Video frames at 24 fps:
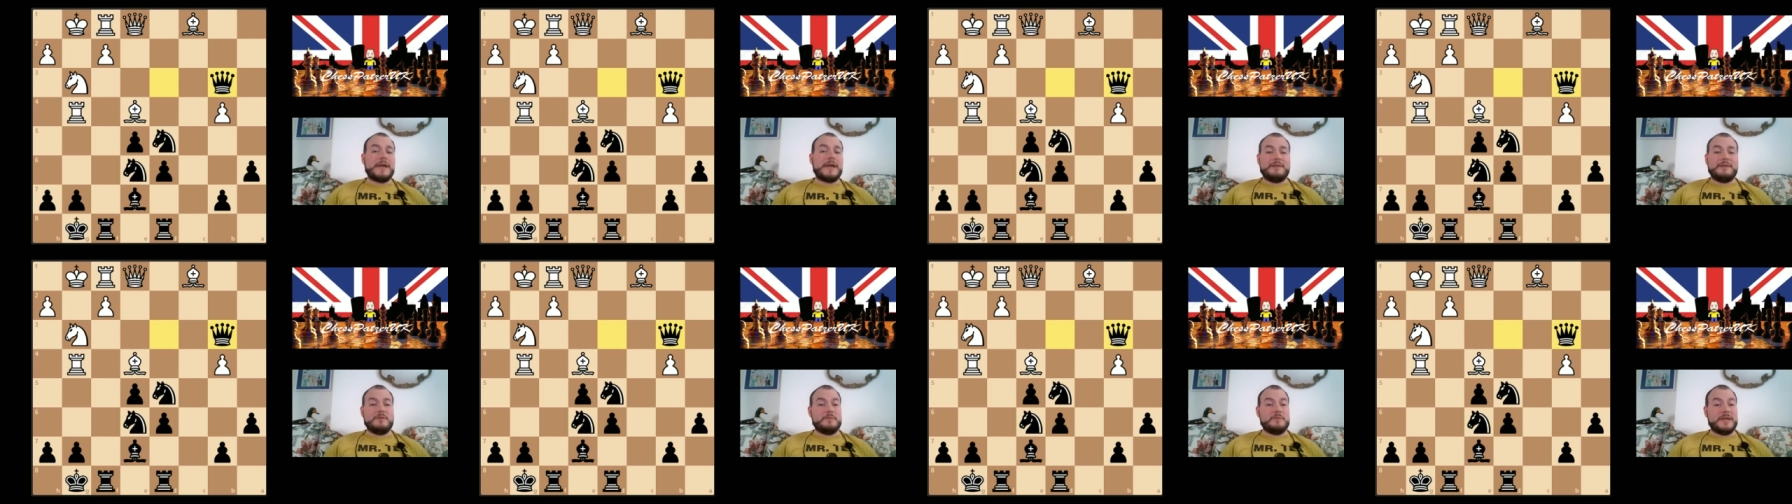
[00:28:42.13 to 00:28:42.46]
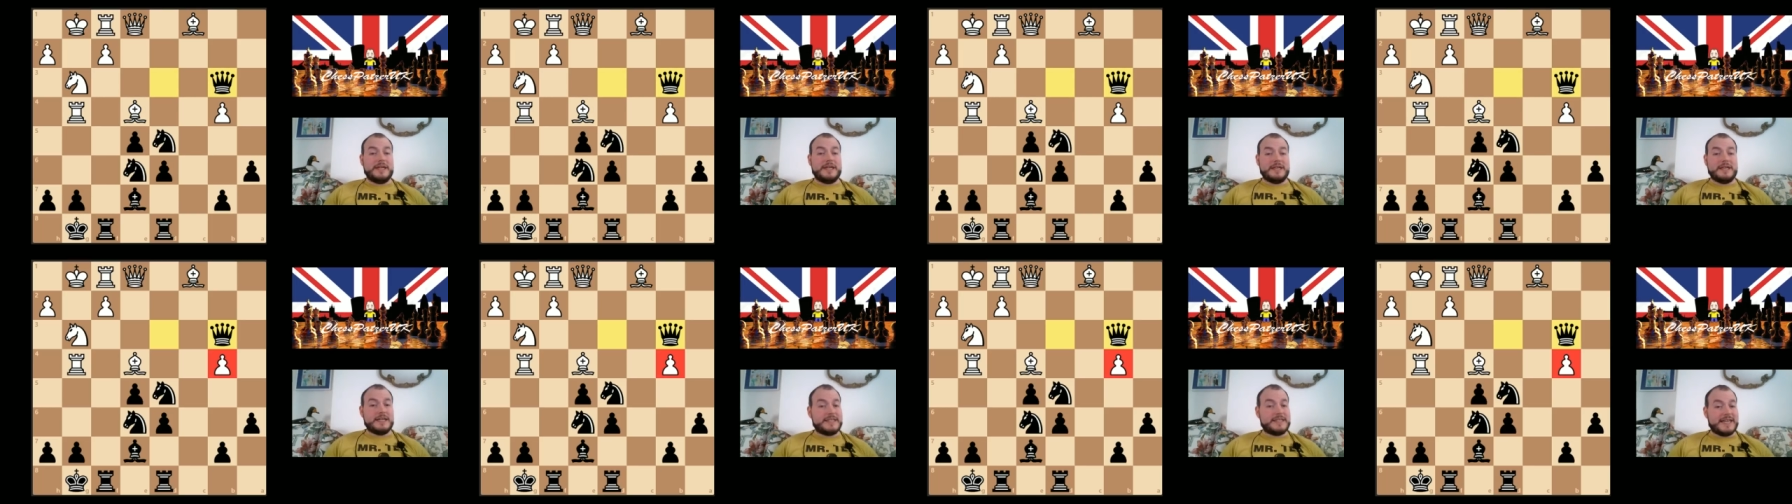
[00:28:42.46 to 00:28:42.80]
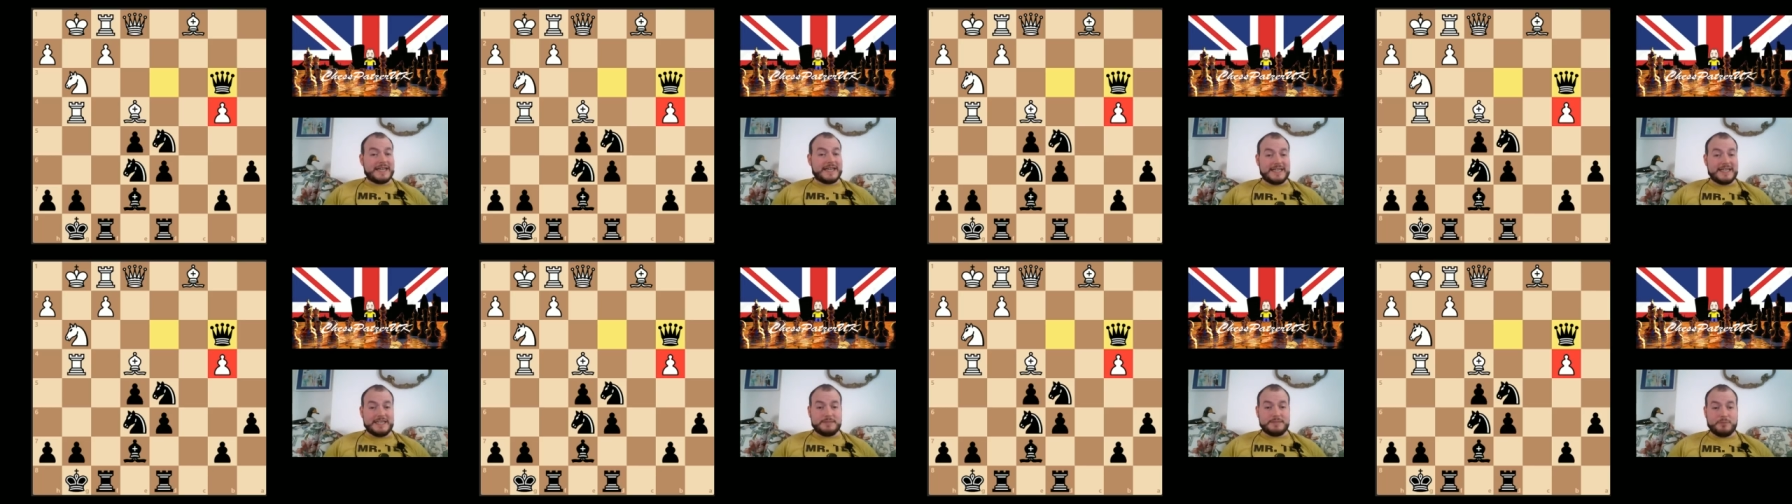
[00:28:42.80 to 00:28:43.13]
even be
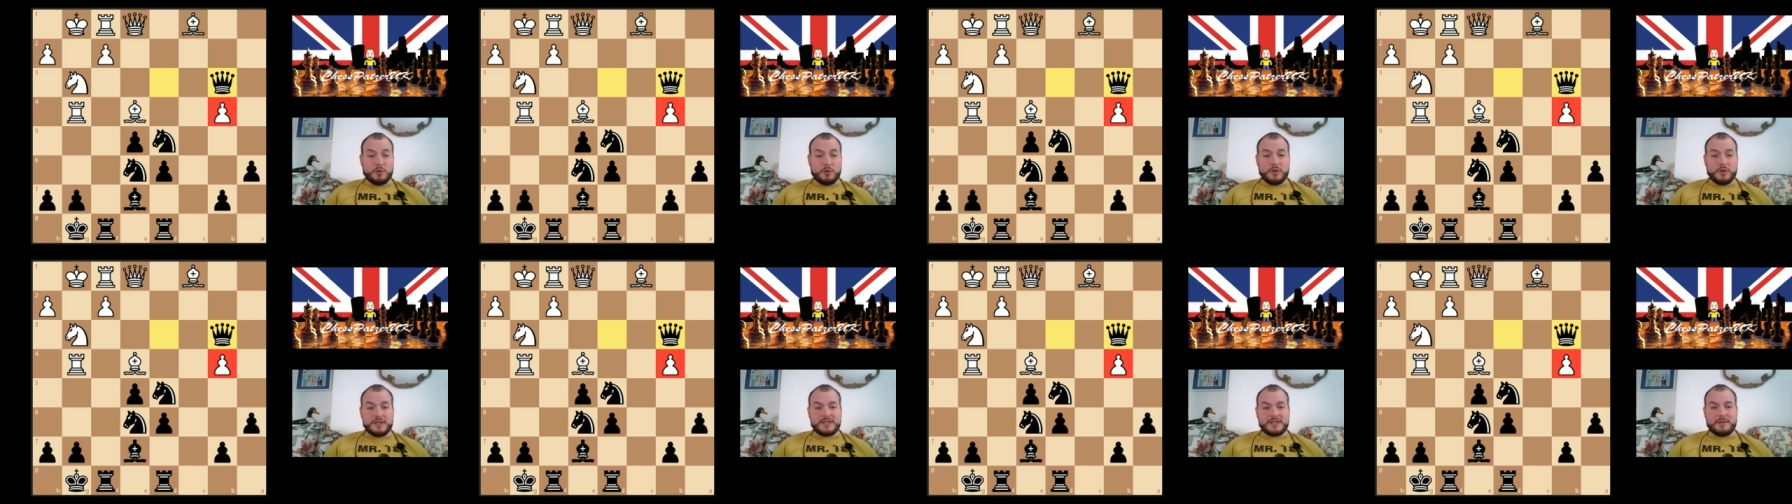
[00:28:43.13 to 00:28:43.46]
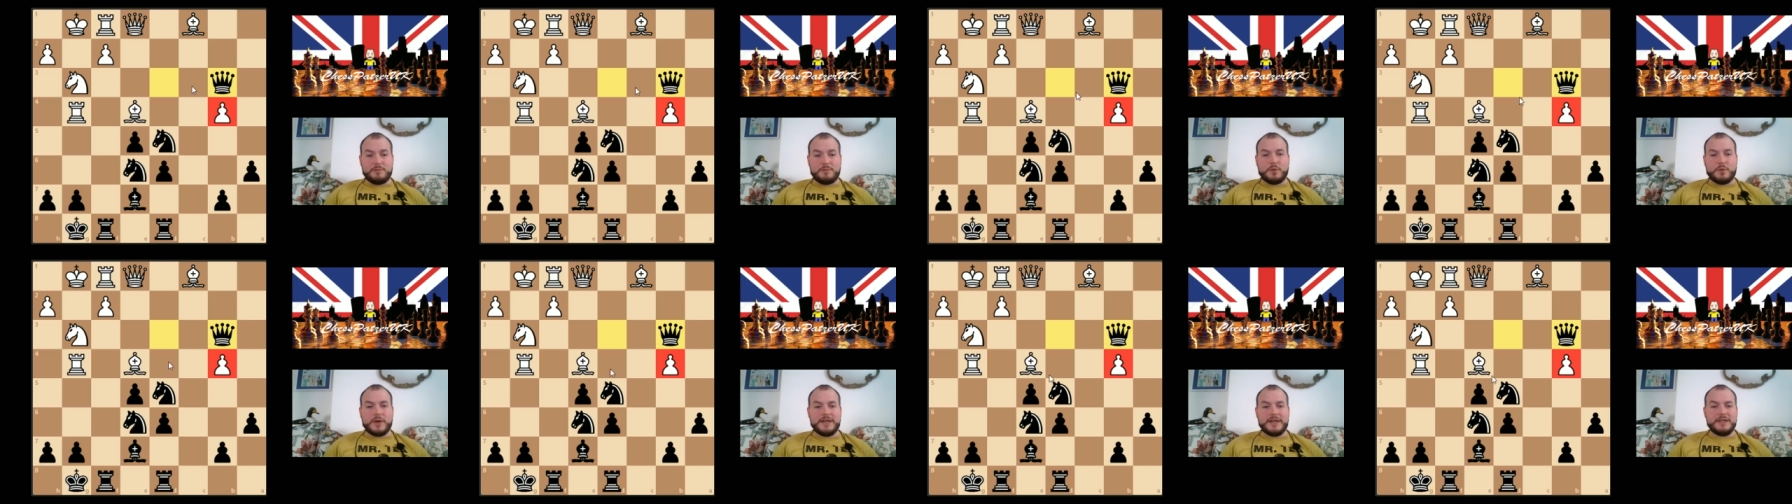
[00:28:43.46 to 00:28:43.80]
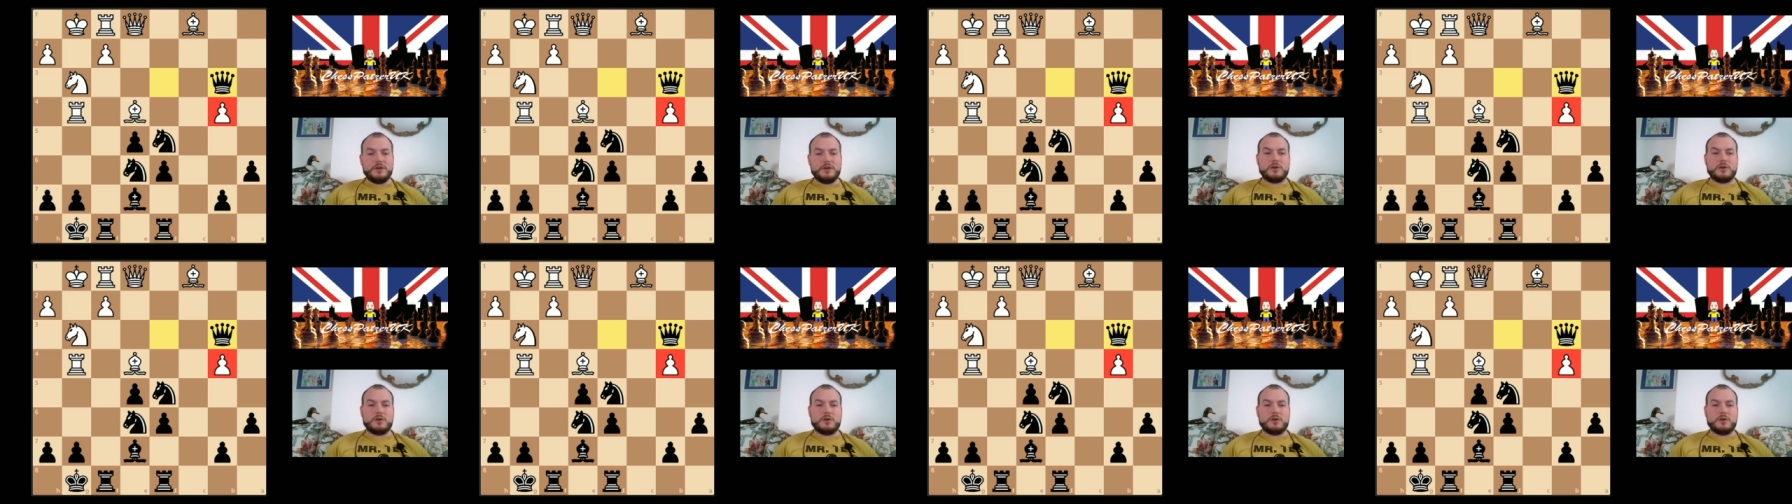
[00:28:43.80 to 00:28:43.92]
attacking his pawn at some point.